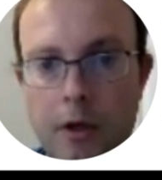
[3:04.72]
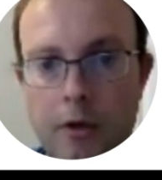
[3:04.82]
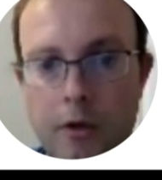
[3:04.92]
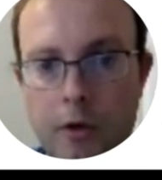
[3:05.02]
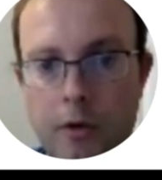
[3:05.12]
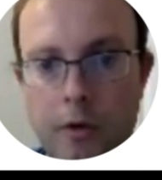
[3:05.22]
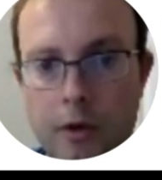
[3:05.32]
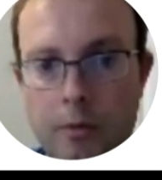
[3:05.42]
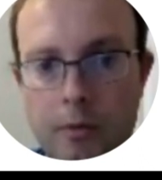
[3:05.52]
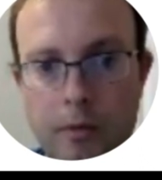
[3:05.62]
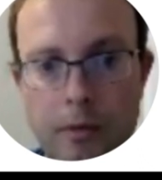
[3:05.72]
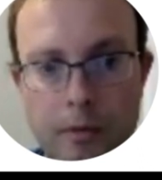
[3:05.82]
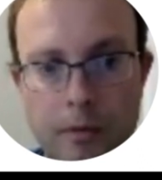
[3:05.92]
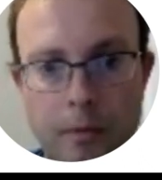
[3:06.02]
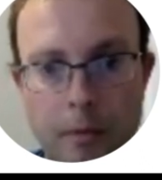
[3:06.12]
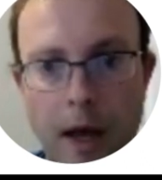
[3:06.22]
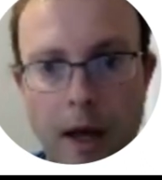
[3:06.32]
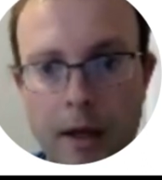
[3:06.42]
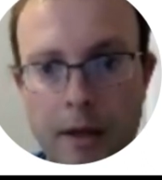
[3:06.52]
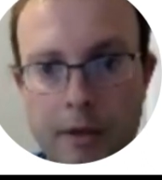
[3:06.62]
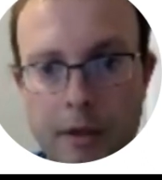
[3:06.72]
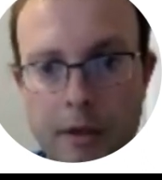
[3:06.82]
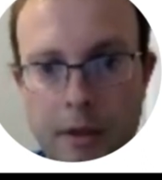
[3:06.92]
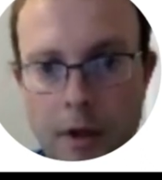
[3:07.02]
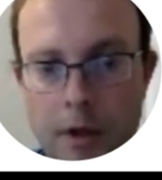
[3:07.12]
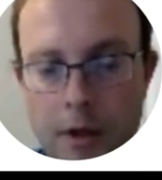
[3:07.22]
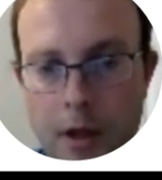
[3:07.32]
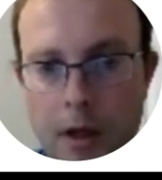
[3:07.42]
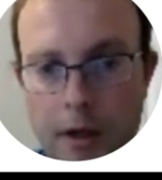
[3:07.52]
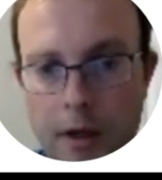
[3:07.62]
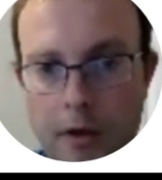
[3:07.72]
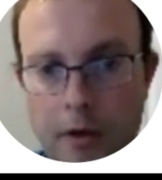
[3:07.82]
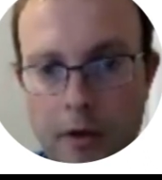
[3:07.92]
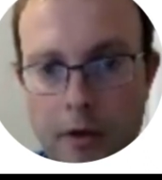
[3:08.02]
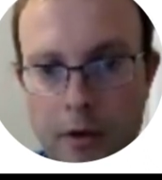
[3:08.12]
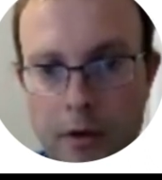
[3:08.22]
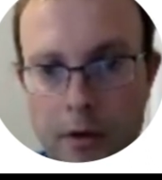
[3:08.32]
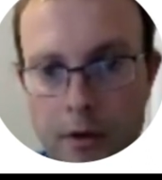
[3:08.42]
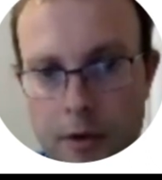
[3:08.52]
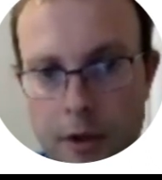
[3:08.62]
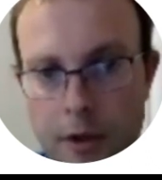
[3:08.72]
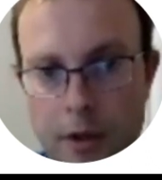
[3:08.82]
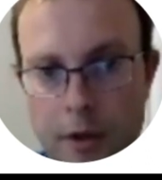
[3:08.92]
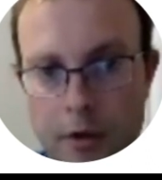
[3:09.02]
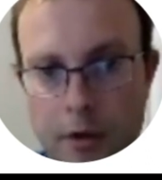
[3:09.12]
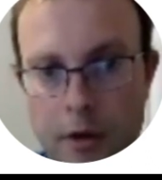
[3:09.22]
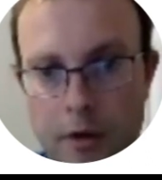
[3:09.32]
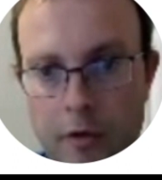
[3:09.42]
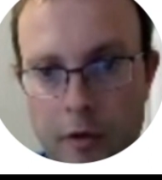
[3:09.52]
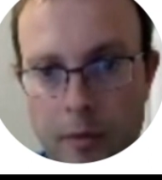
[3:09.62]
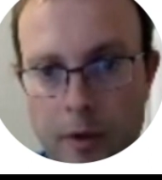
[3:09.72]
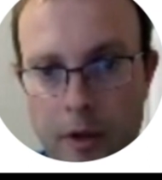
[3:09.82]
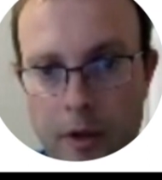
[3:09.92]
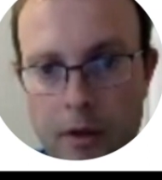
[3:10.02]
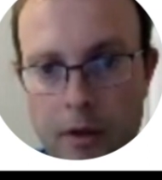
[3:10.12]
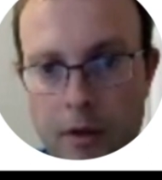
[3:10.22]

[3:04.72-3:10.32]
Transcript: So the mask is a lot easier than this long formula.